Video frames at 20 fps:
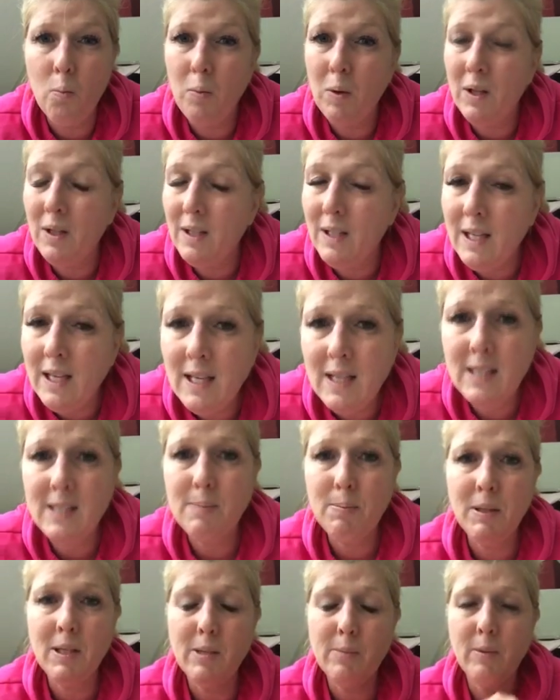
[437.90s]
please
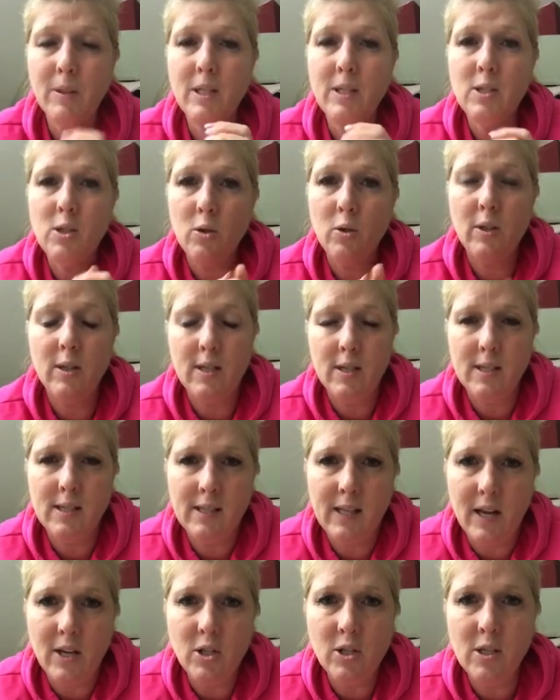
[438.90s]
do the
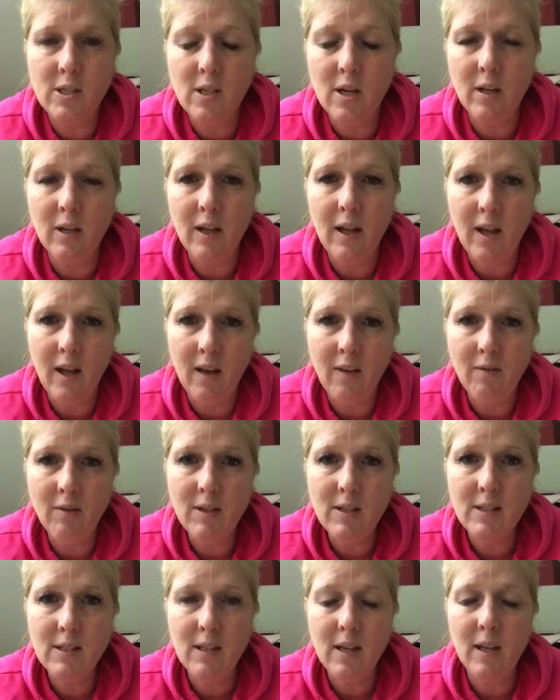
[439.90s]
discussions on
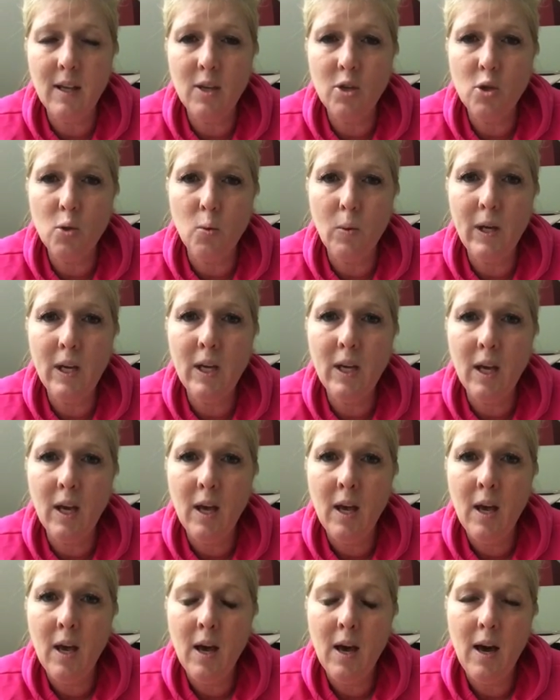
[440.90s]
Canvas each week.
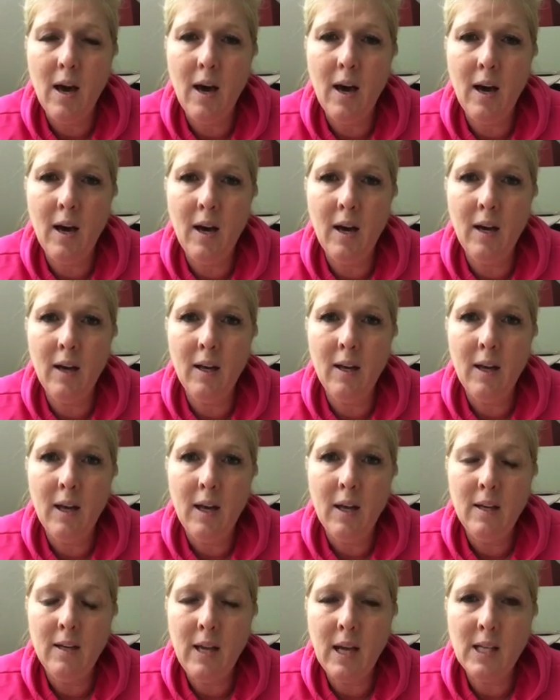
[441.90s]

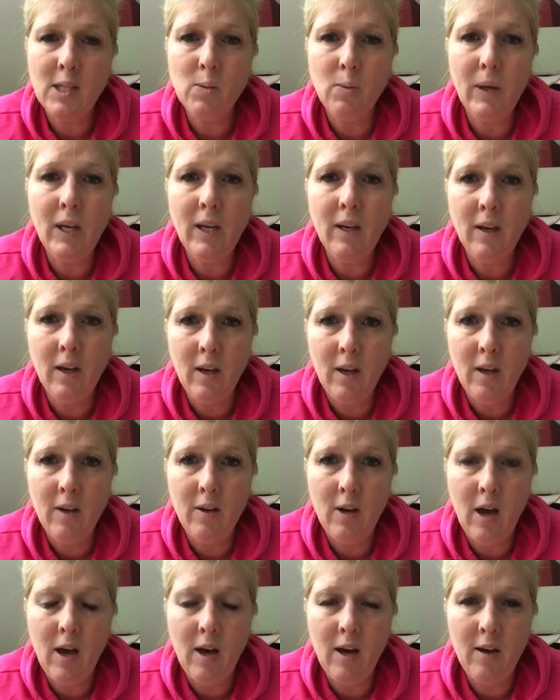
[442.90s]
Next week,
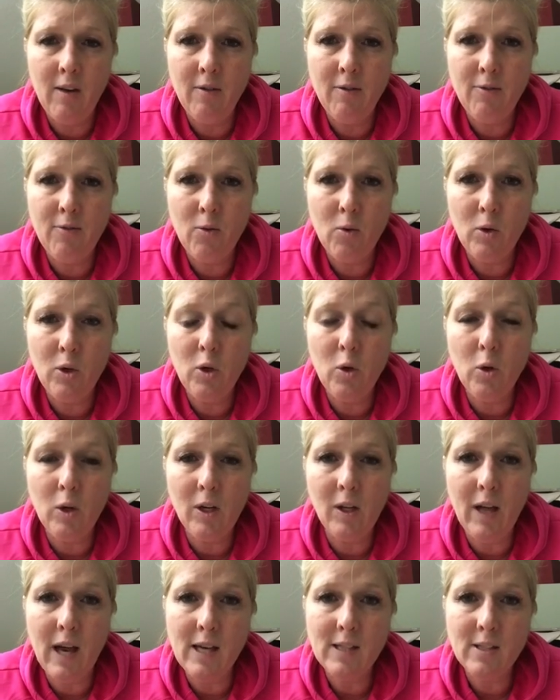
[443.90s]
for your
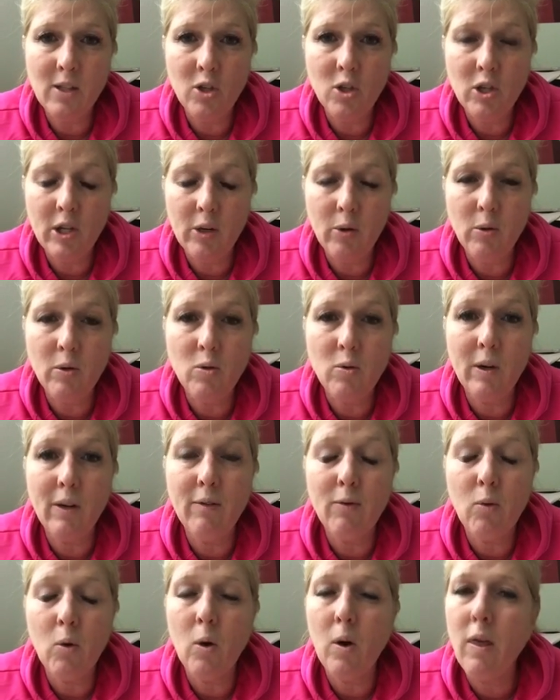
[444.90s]
class on January
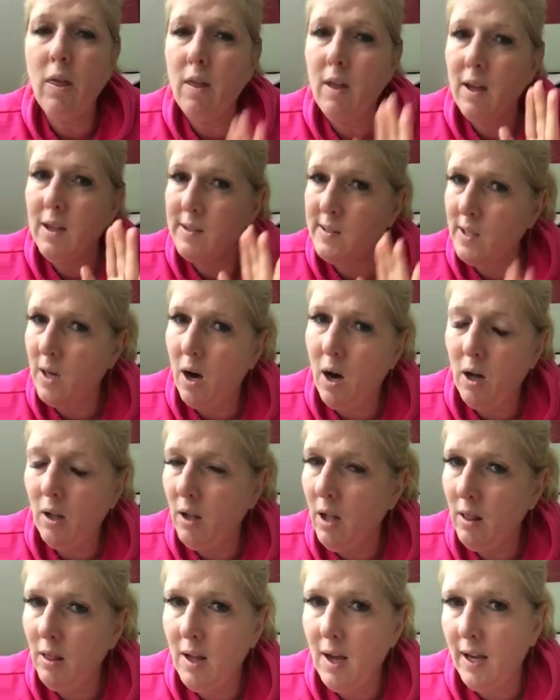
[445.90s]
24th, it's all
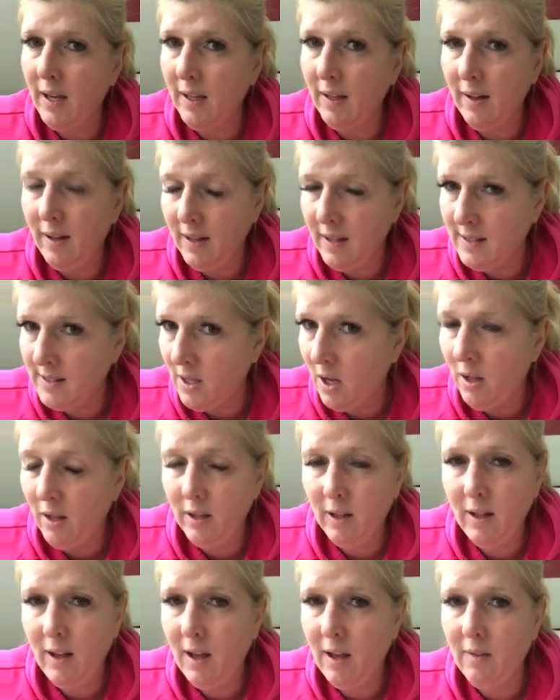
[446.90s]
online. It's all
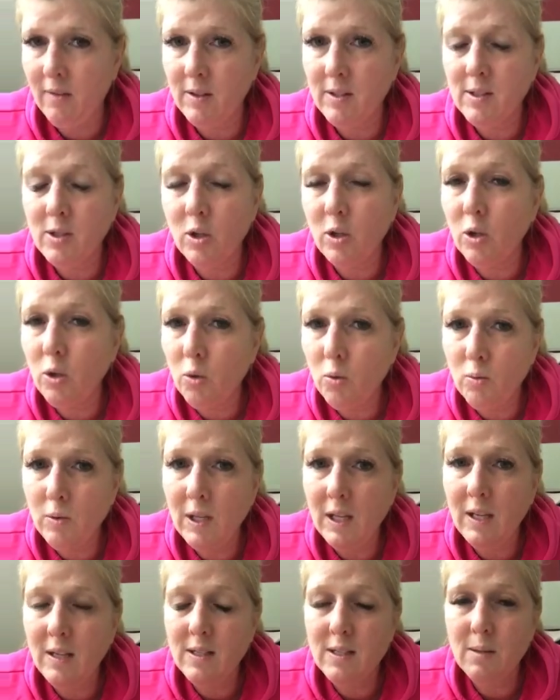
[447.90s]
on Canvas, so you
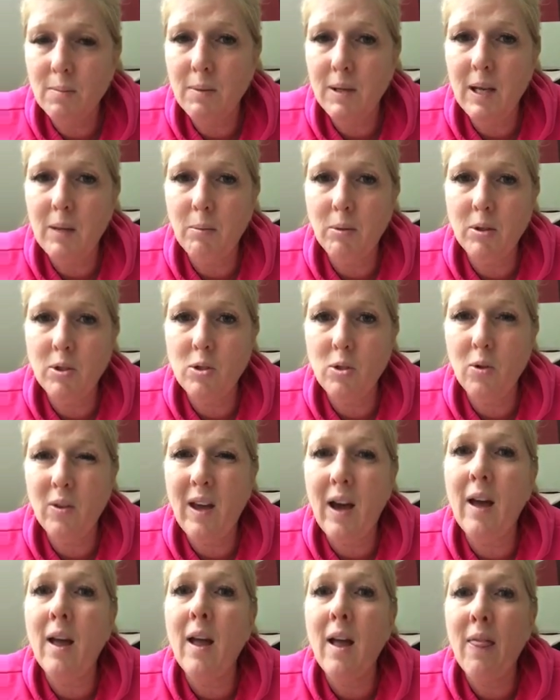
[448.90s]
need to be able to do
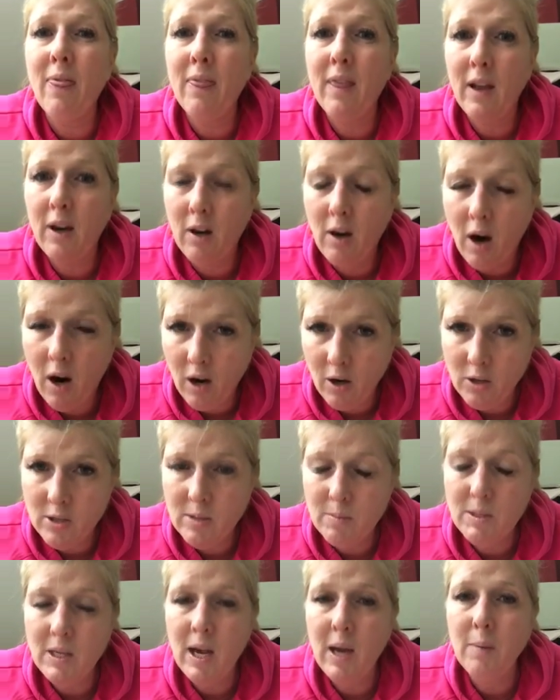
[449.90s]
that. There are
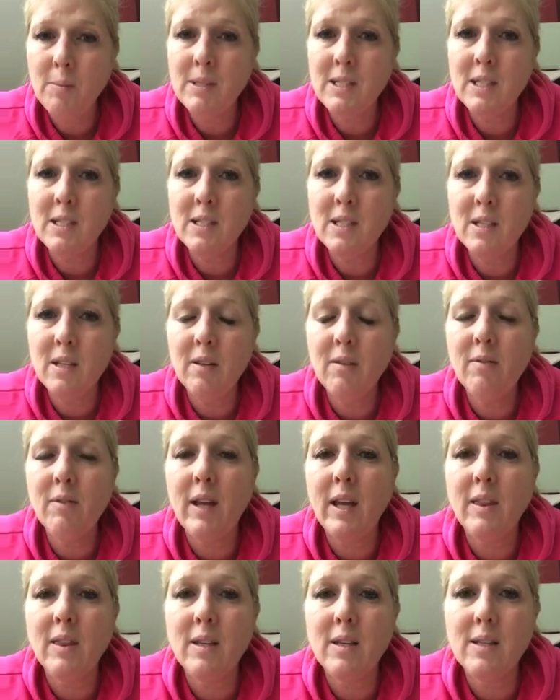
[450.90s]
some time sensitive,
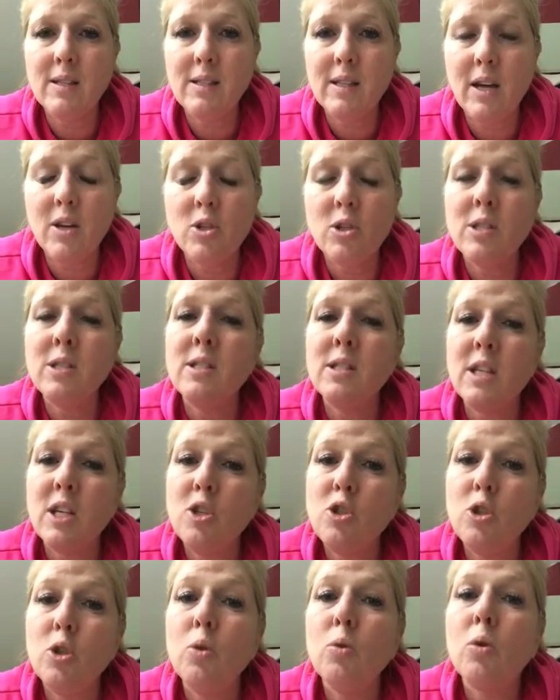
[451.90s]
like the discussions, they
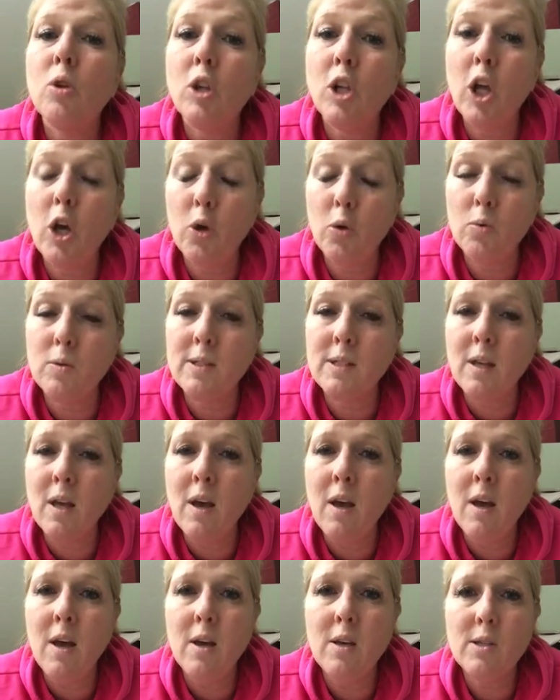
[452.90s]
do close.
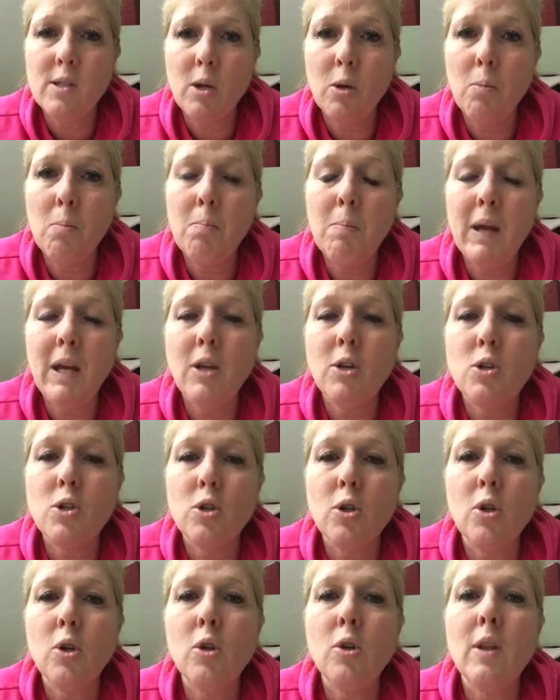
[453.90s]
So make
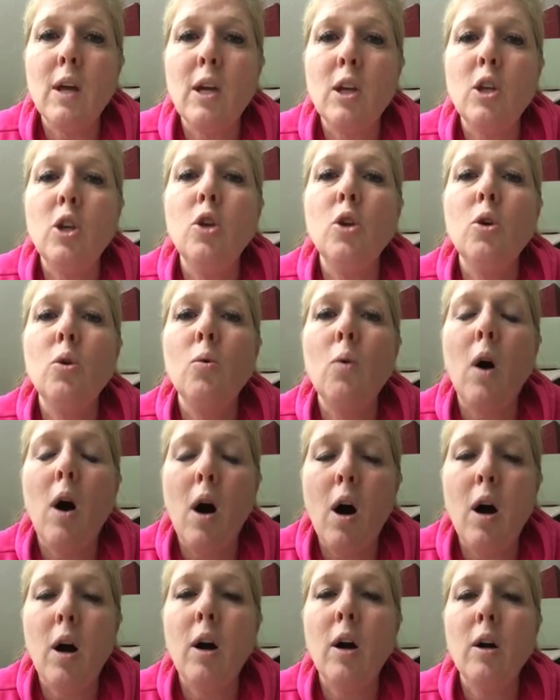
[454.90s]
sure that you
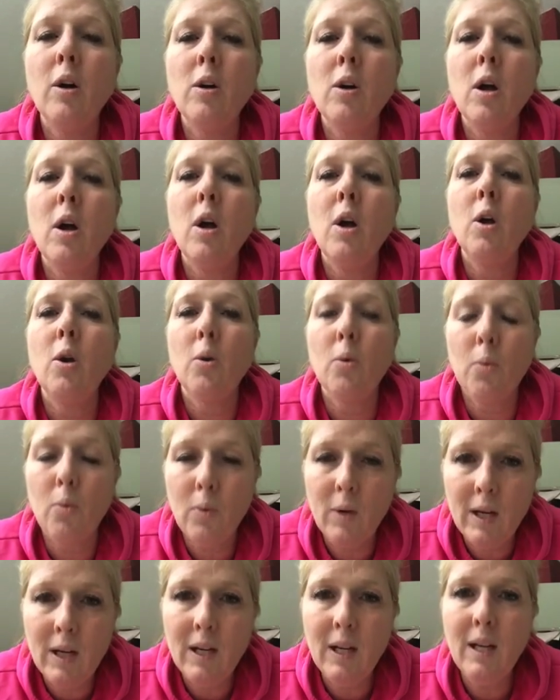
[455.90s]
are
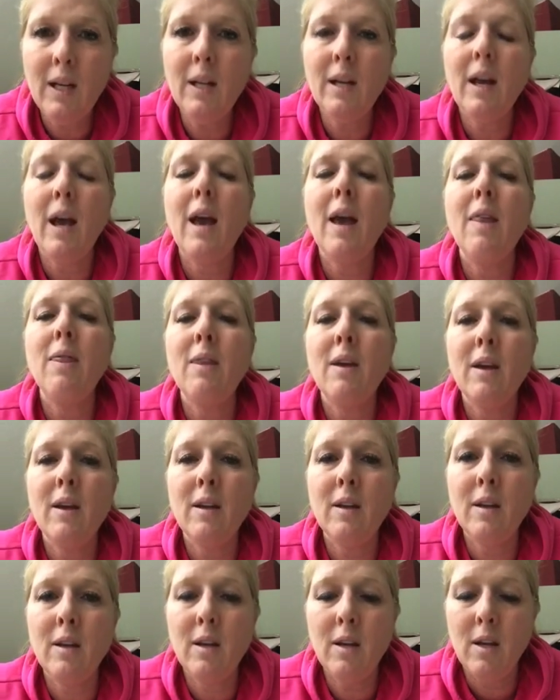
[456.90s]
reading and
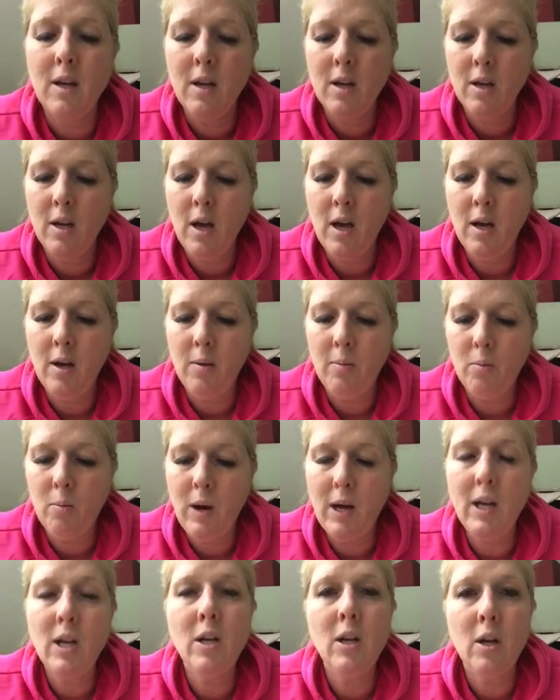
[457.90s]
then
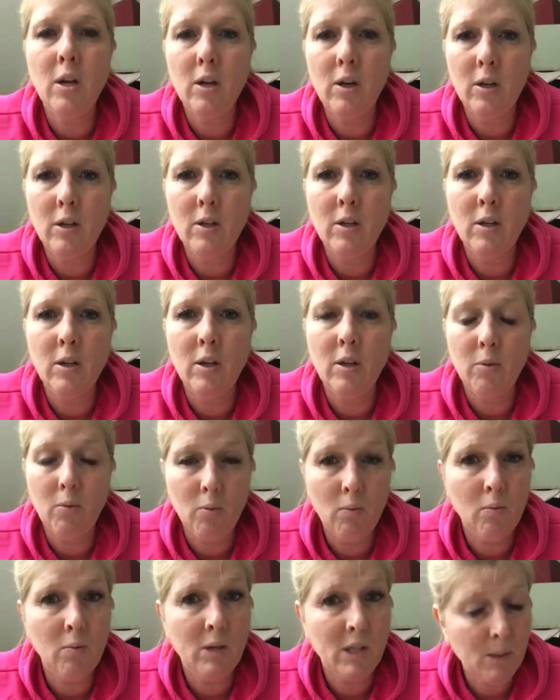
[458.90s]
writing or
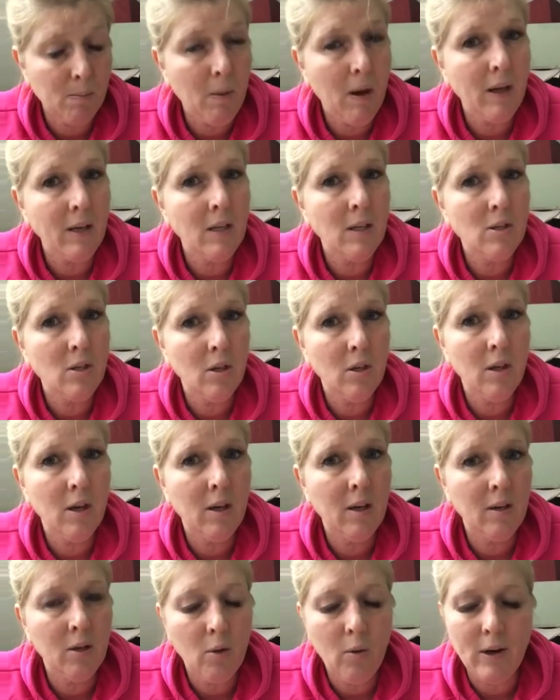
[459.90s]
responding to
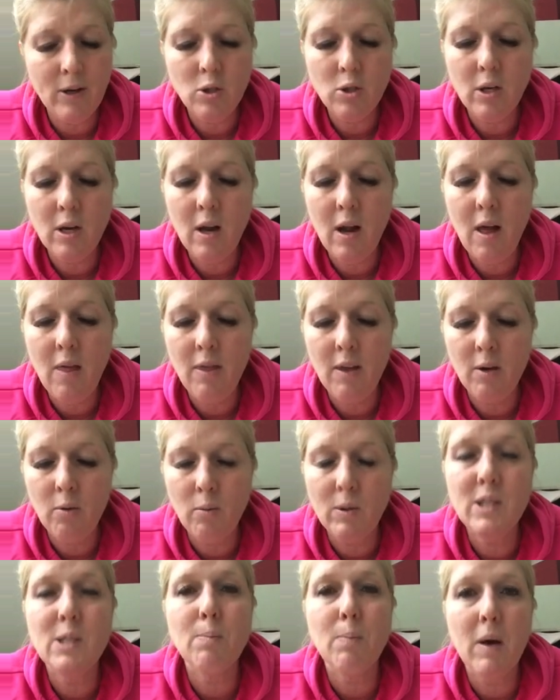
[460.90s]
the question and then
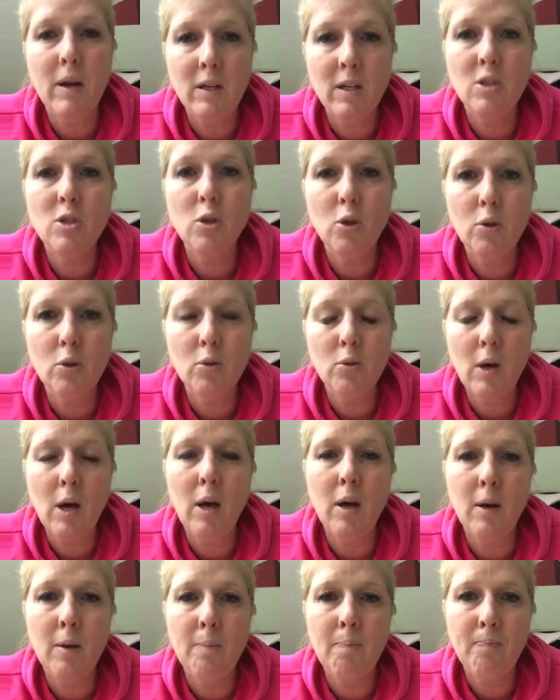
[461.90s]
responding to
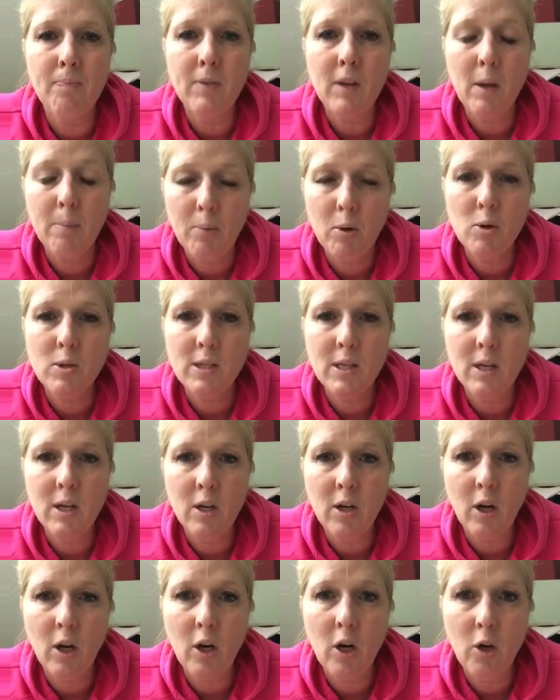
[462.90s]
a person in
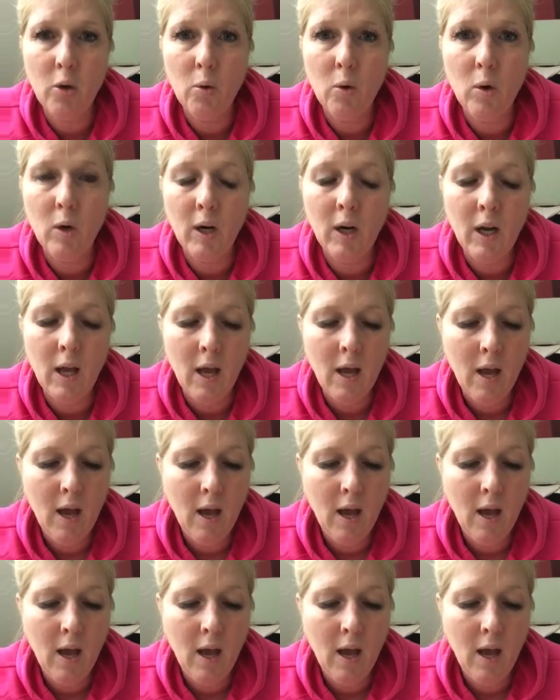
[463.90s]
our cohort.